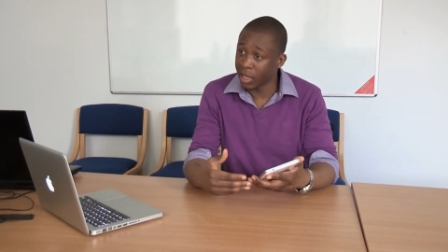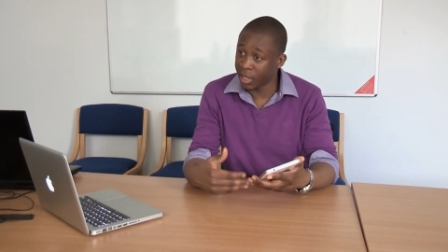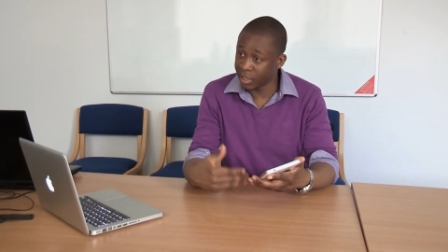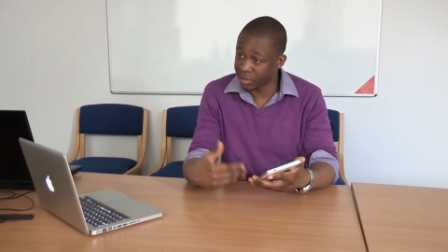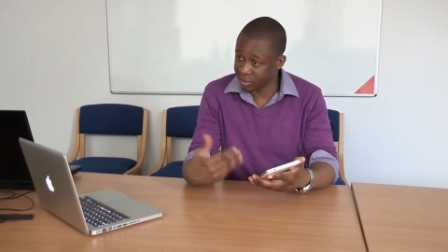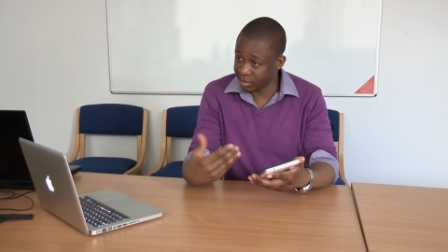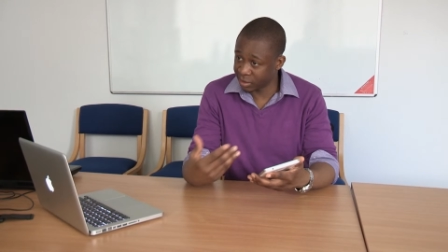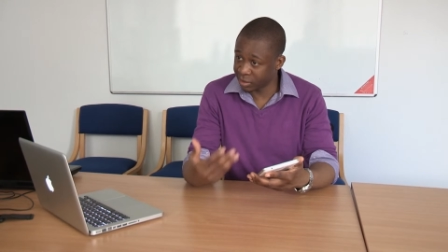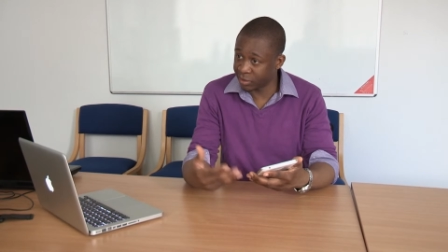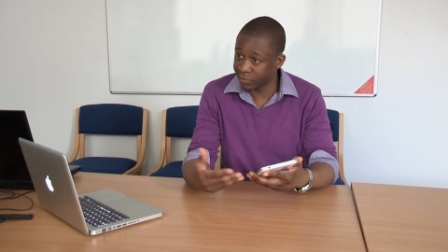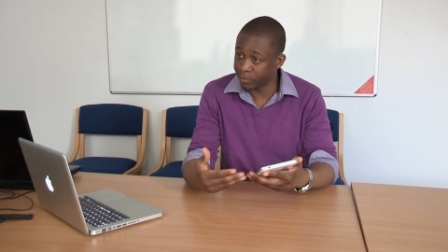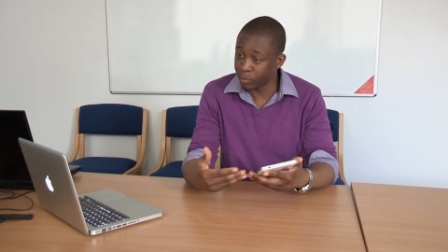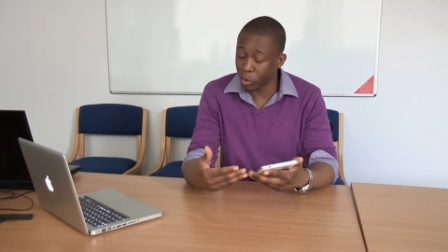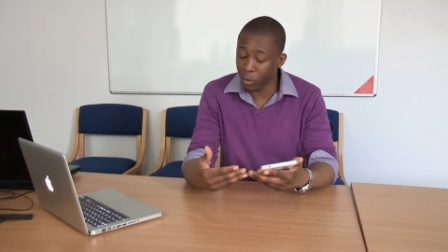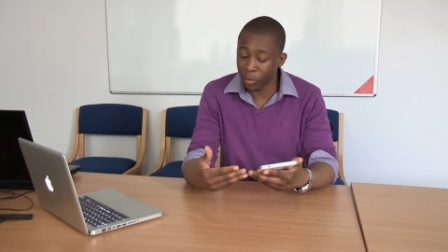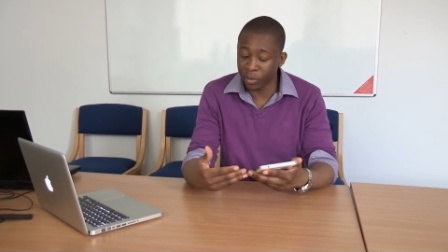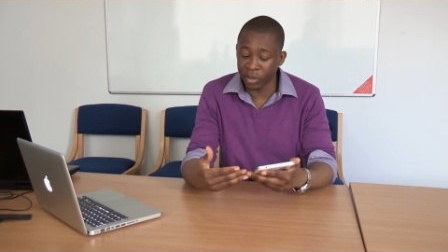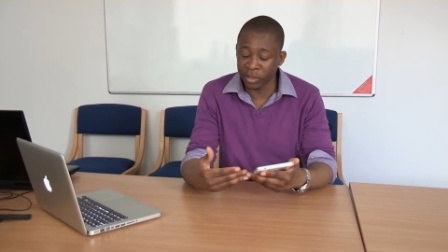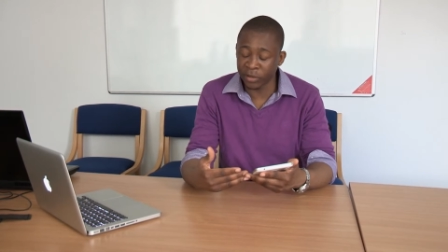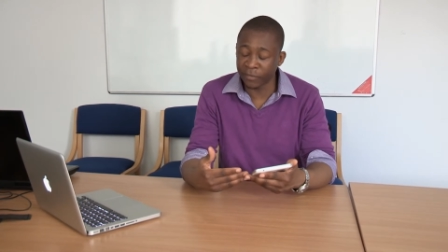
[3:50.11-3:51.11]
as the
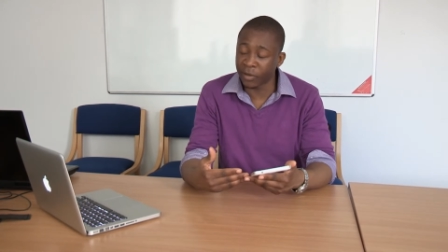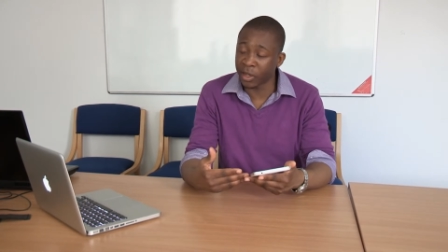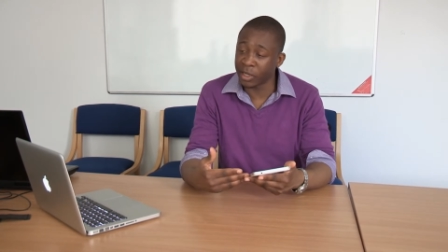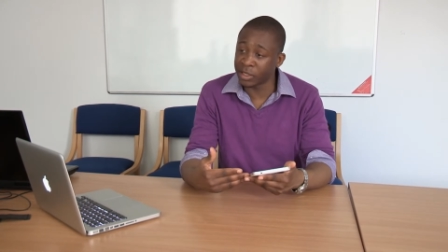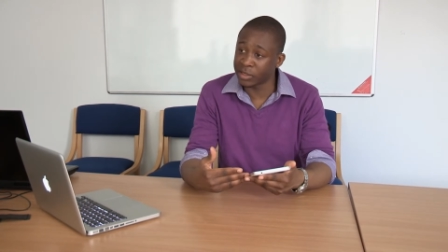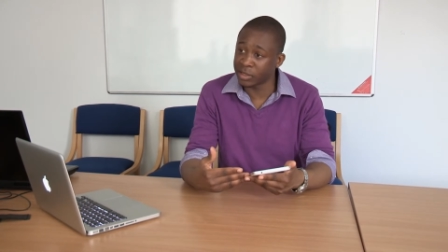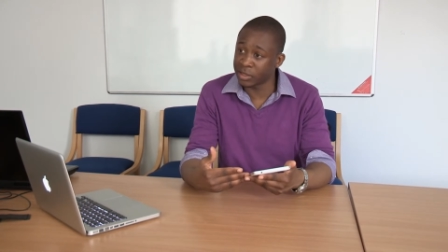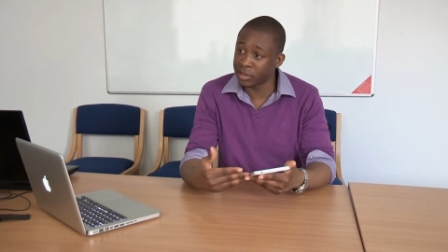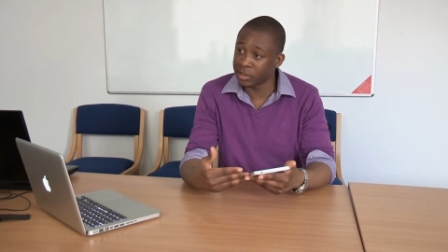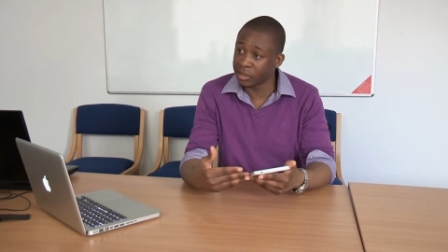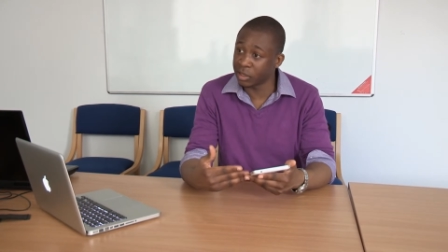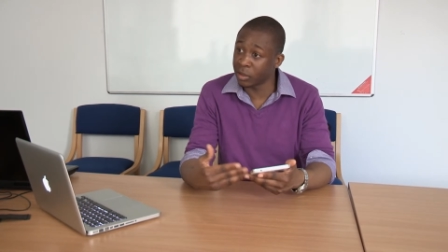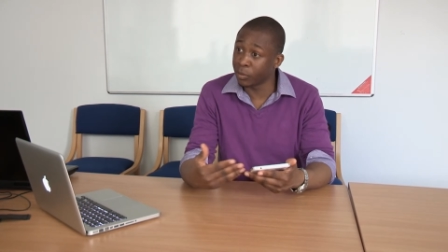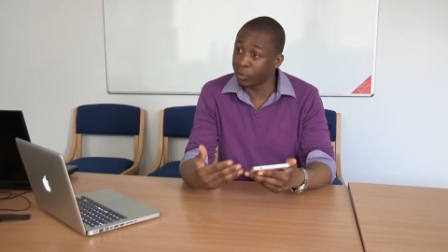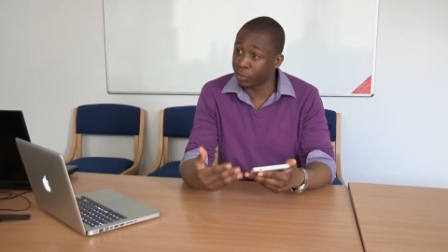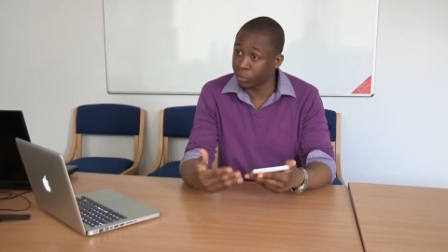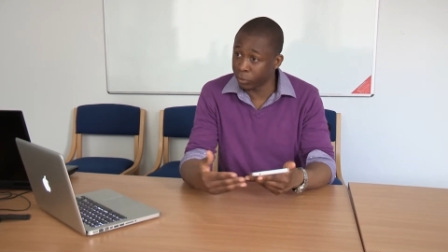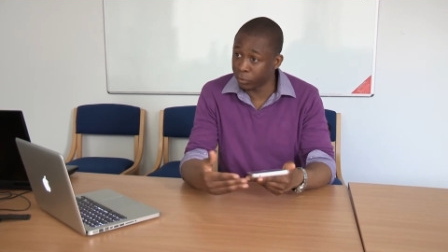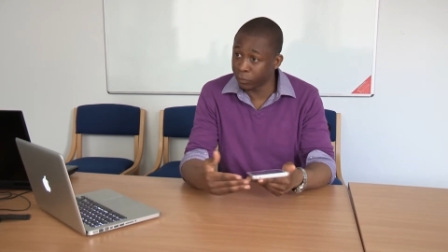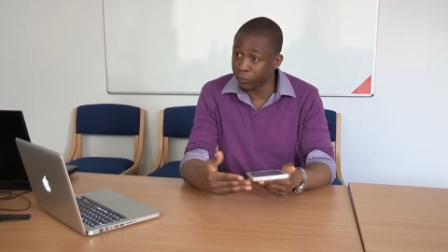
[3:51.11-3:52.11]
mobile devices
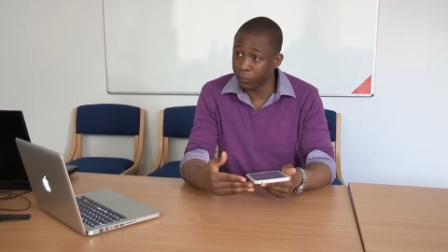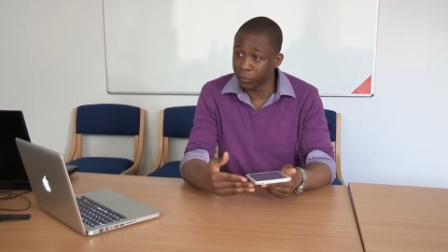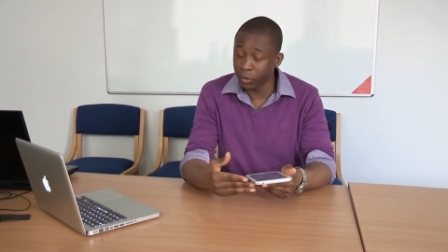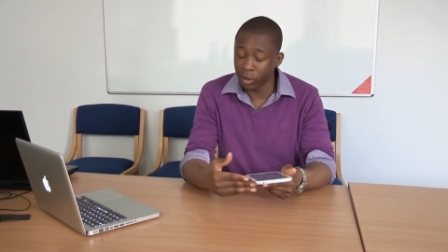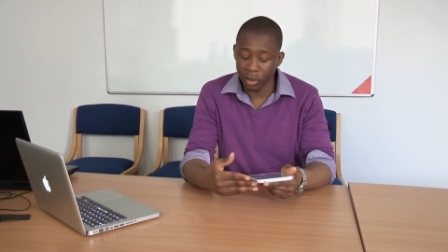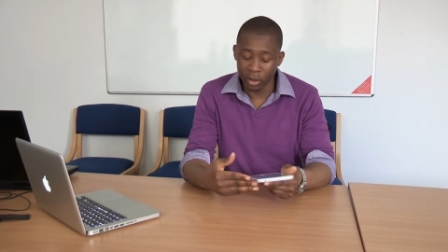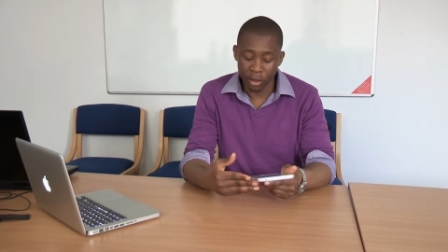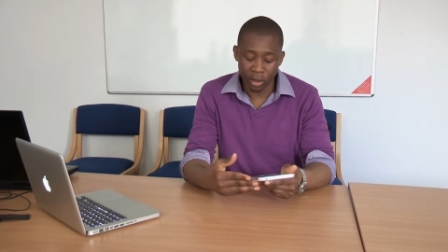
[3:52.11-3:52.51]
improve.